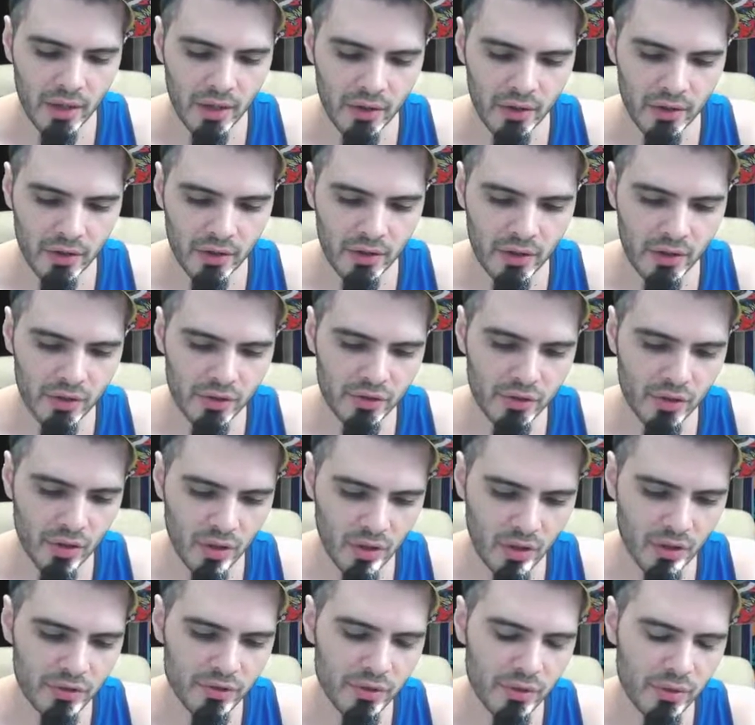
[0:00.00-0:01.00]
these
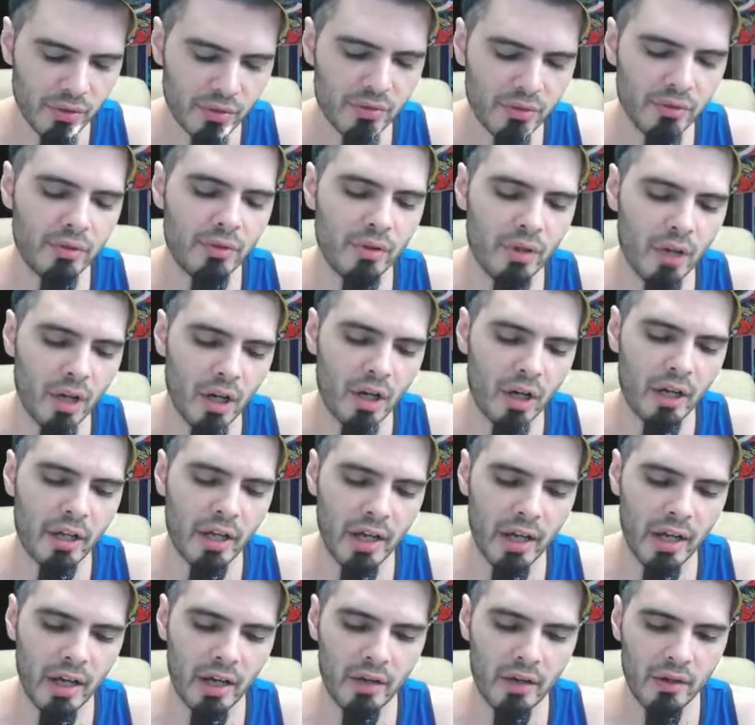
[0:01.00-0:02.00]
also do not
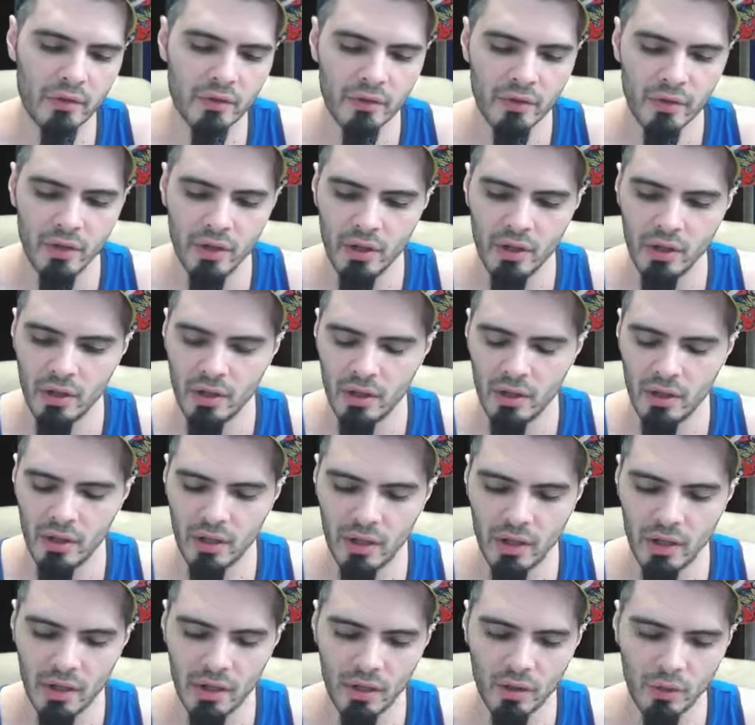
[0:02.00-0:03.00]
have
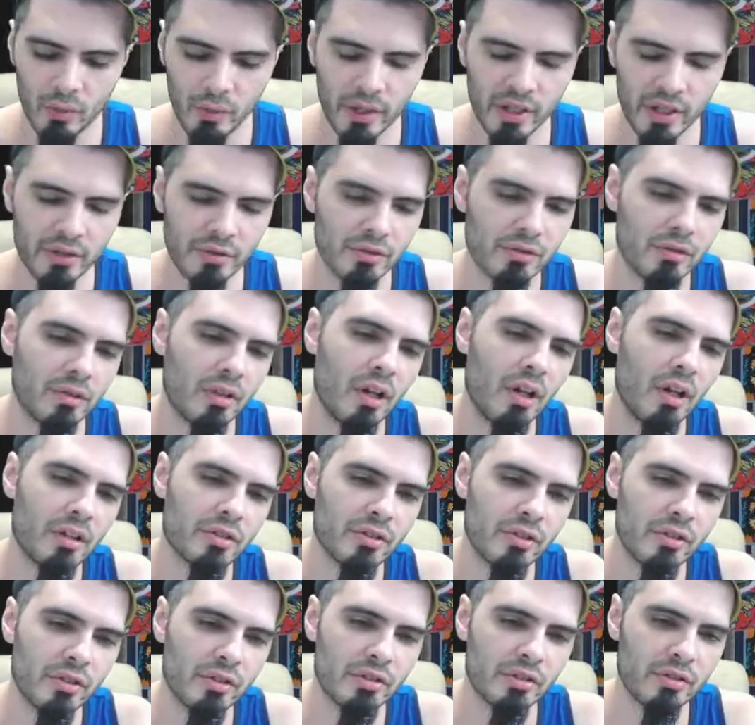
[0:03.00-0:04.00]
wins,
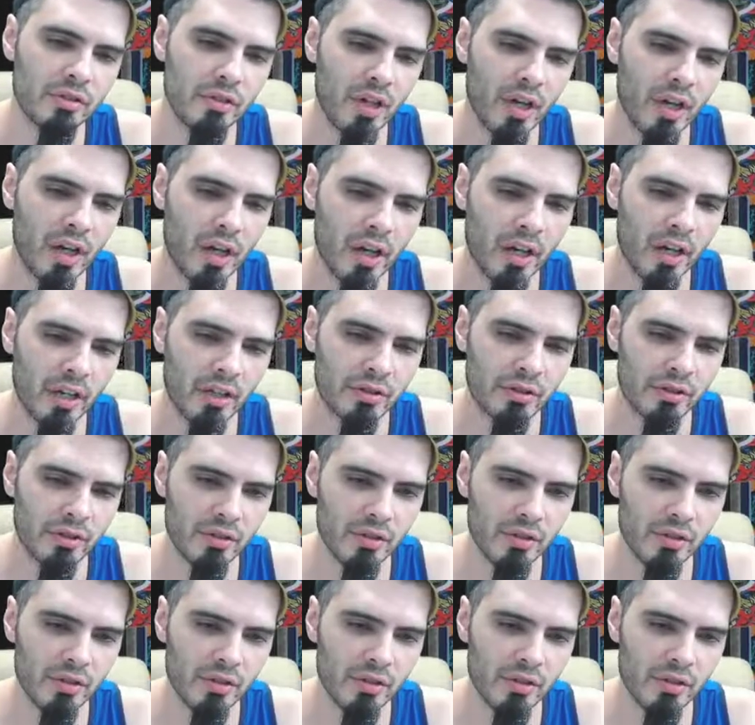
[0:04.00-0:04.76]
losses, ties,